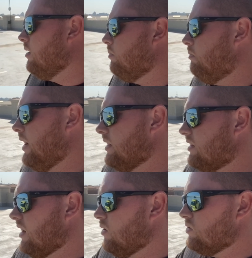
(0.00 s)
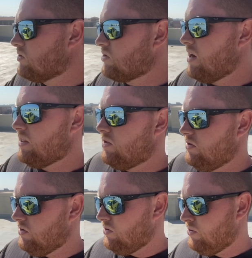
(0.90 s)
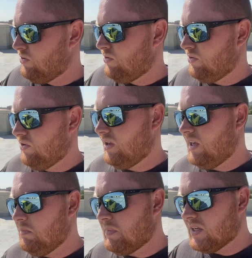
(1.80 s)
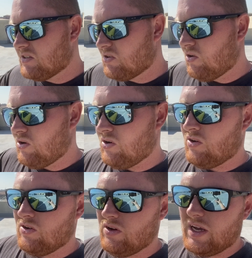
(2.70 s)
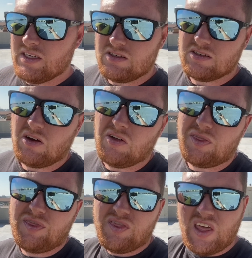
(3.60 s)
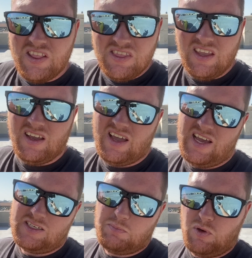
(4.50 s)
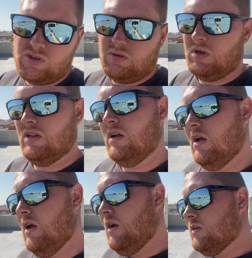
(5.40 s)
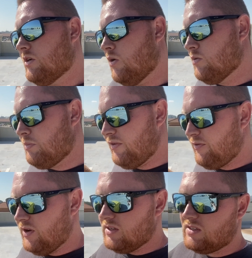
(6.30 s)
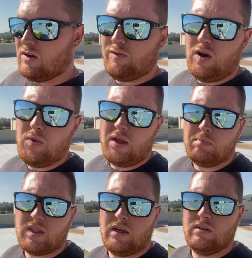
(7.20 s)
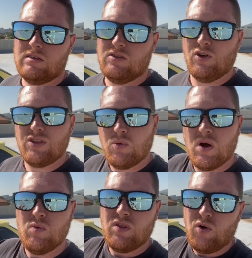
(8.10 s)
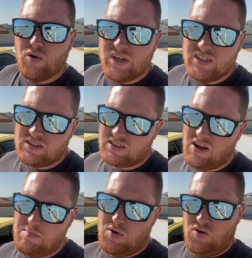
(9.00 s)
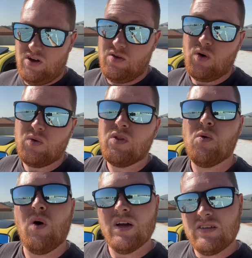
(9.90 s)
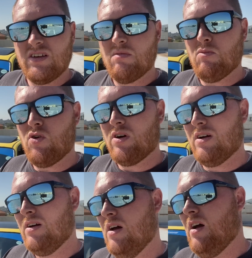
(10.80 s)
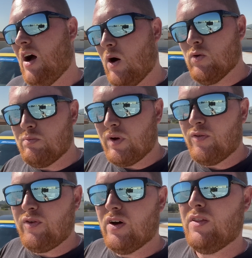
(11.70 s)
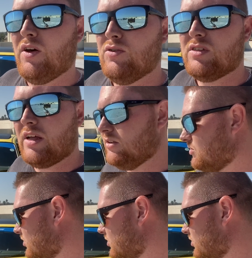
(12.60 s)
But I would try to keep this car as authentic as possible. So I would prefer a set of OEM tails, not the one with the orange side marker, the one with the white side marker. I would prefer those tails on the